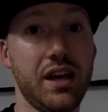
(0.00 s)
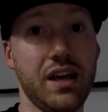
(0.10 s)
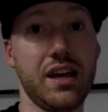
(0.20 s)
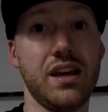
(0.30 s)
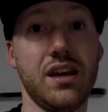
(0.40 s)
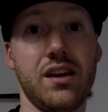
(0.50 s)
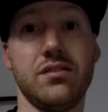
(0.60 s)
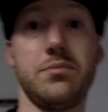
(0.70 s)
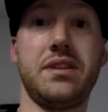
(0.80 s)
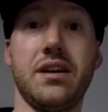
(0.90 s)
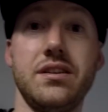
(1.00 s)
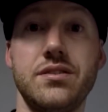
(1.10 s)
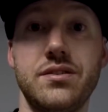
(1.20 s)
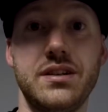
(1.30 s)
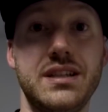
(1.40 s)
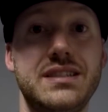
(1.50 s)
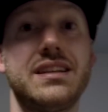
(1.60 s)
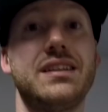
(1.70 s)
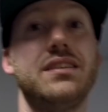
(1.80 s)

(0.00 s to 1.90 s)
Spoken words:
and let me tell you, it's a